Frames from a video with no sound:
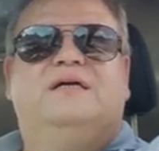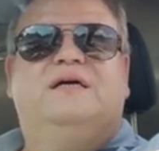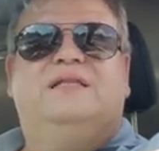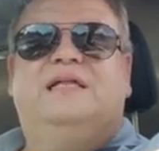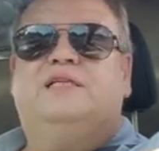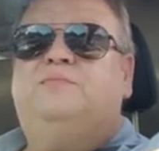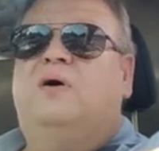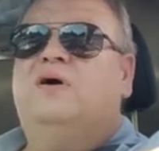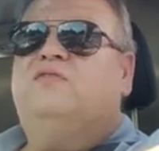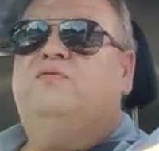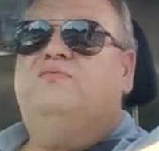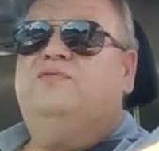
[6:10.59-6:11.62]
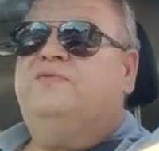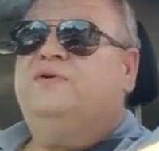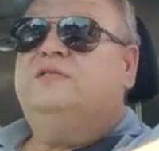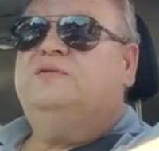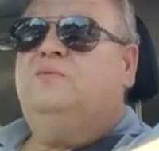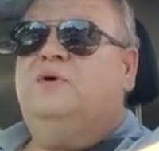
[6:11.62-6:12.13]
And that's part of the
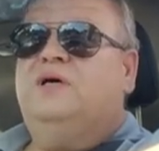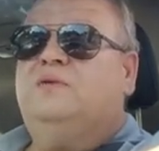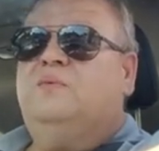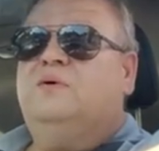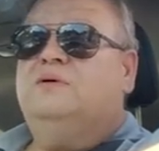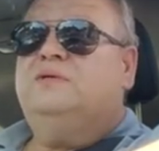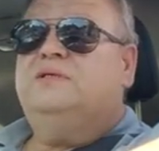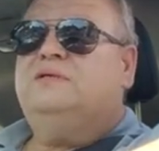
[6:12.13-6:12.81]
reason why the world is